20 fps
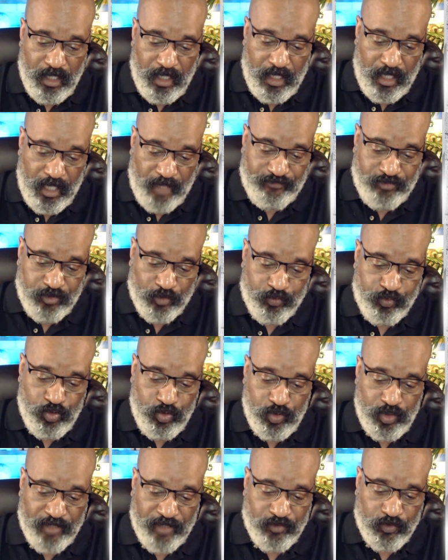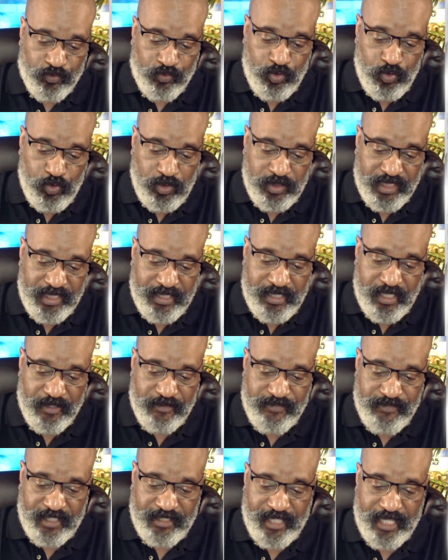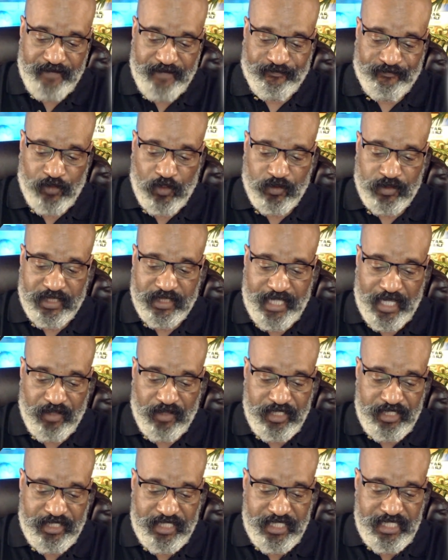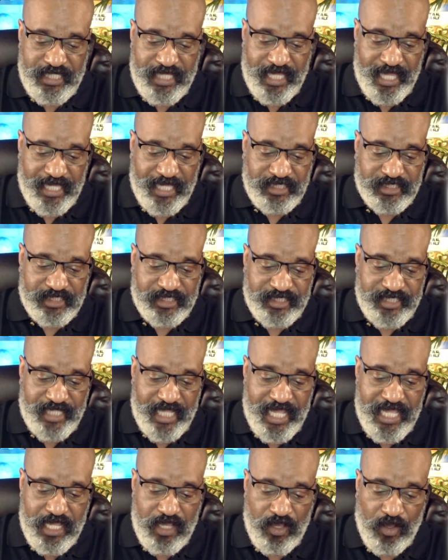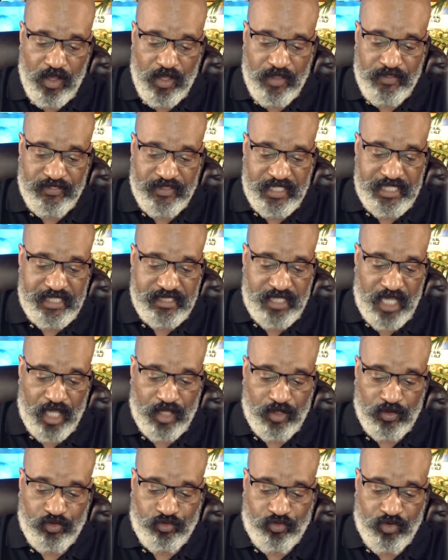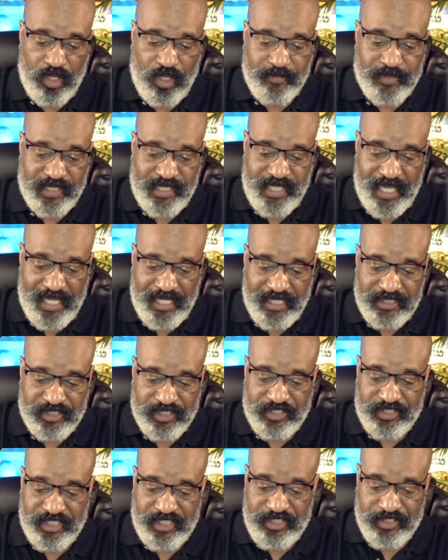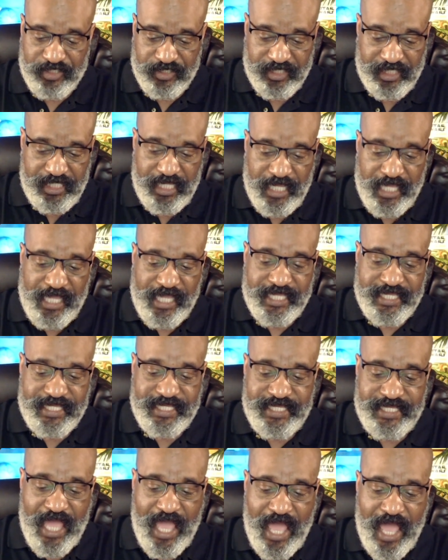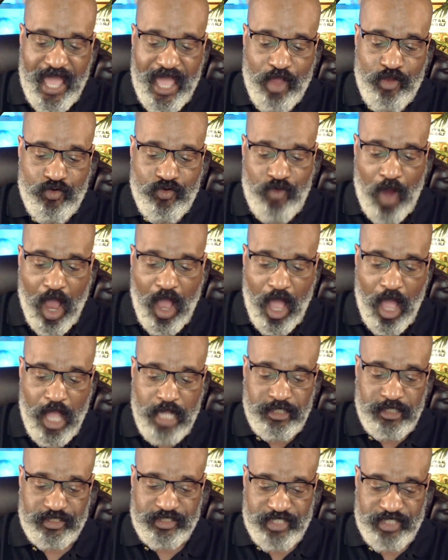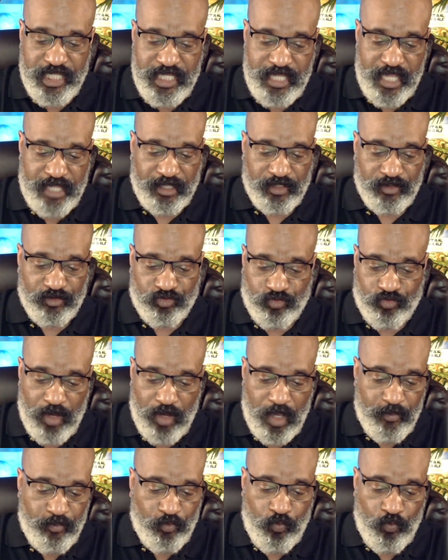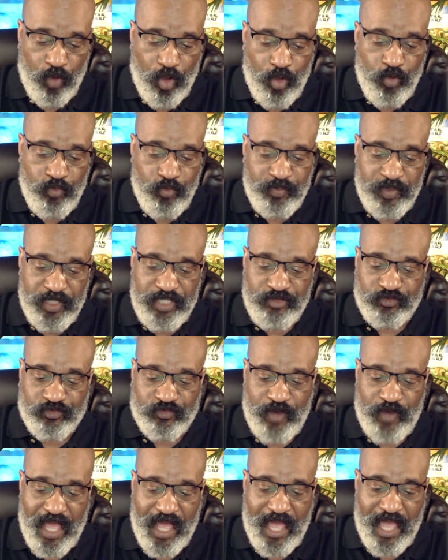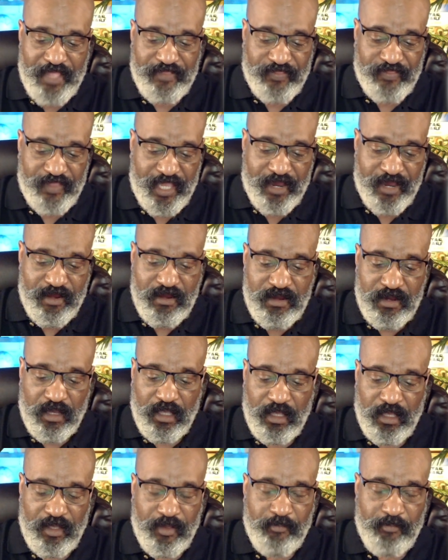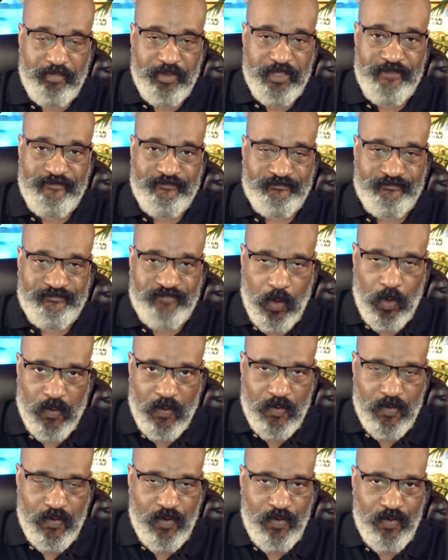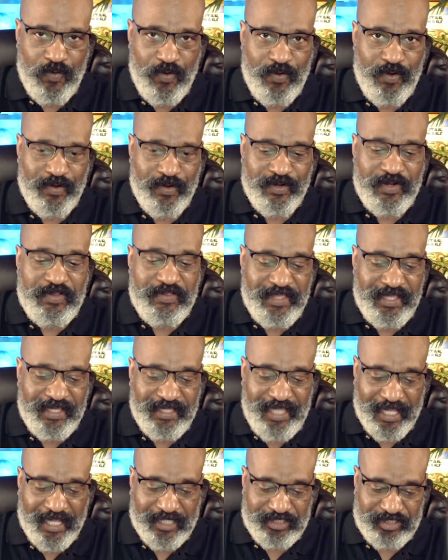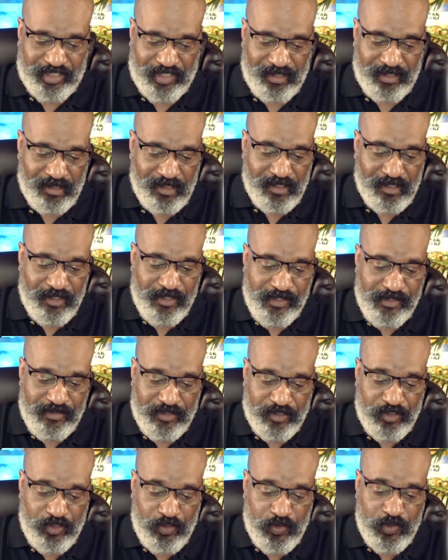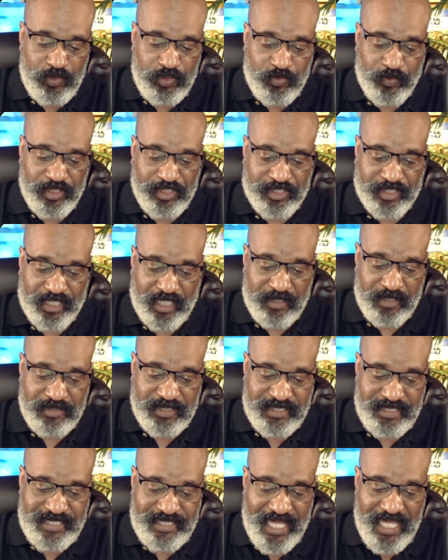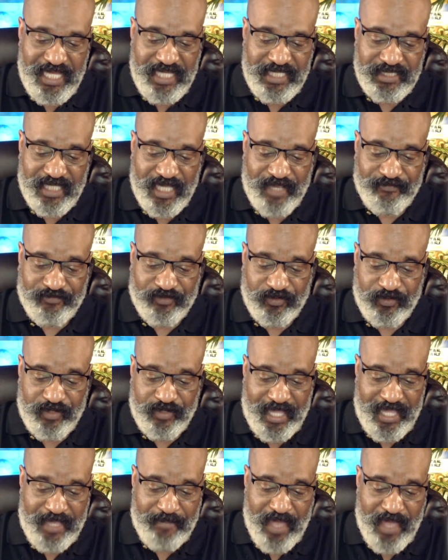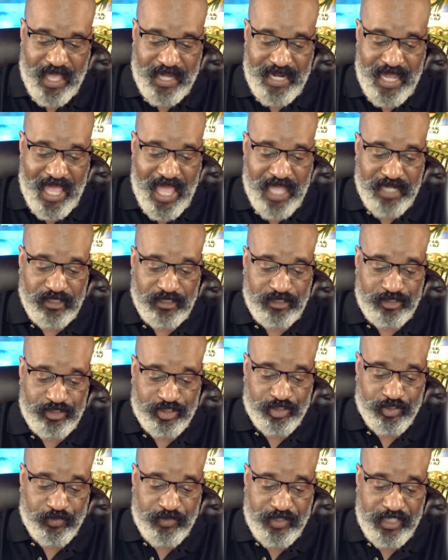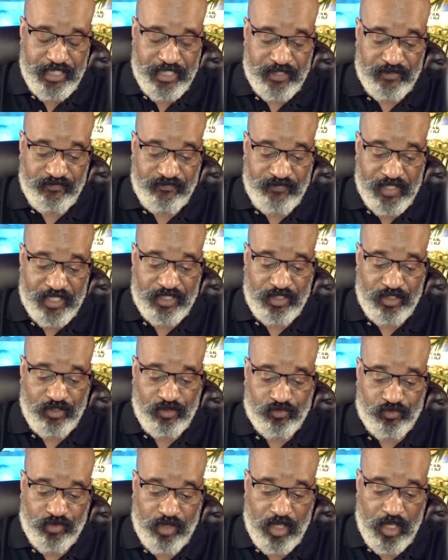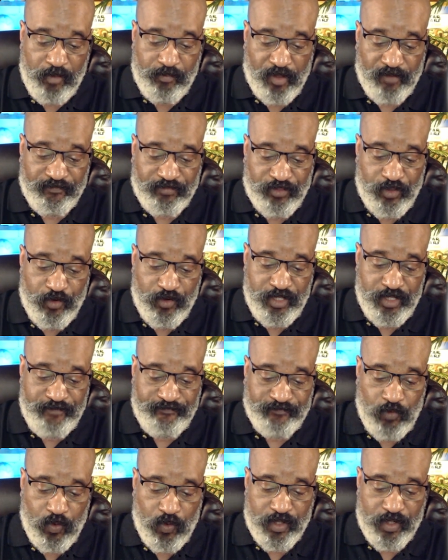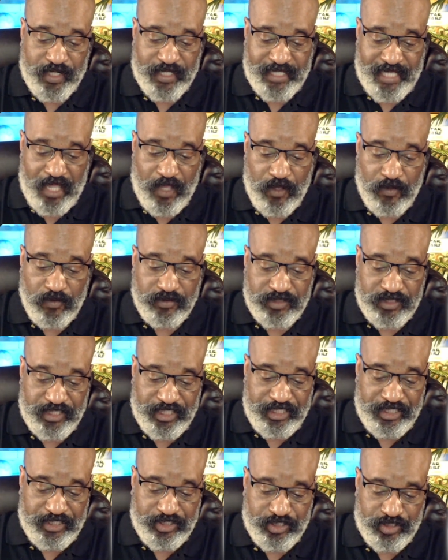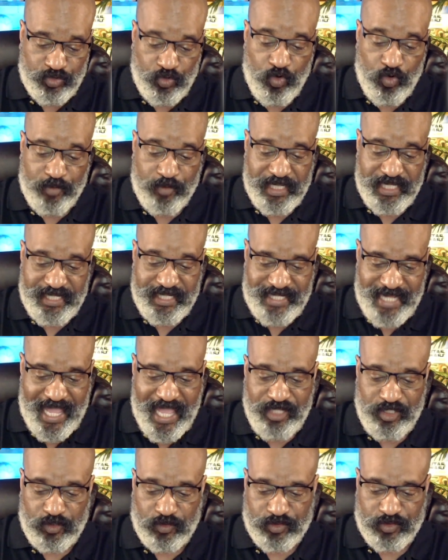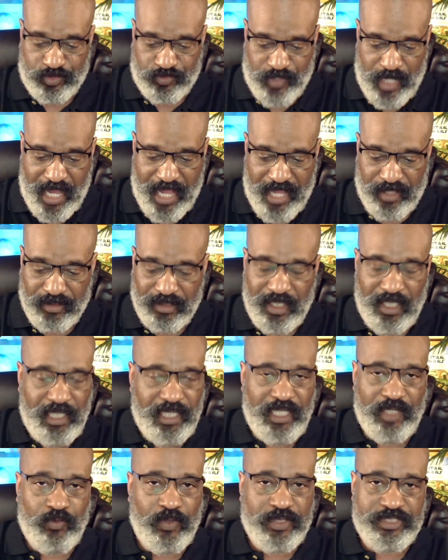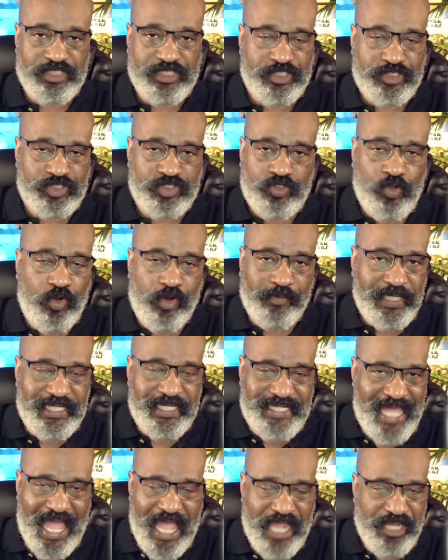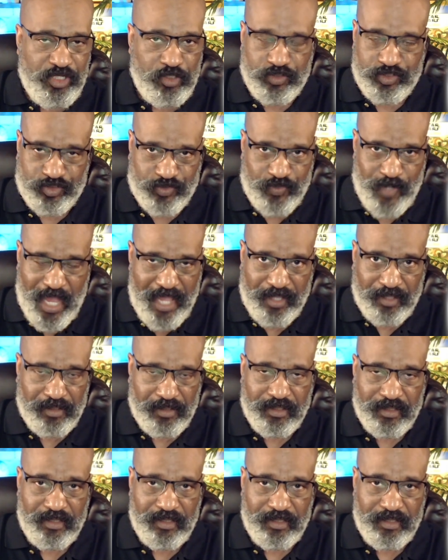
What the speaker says: of a ruling that let Fulton County DA stay on the Donald Trump case, essentially guaranteeing Trump won't be tried there before the election. The news, which comes days after a Manhattan jury convicted Trump of 34 counts in his Stormy Daniels trial. It wasn't a Stormy Daniels trial.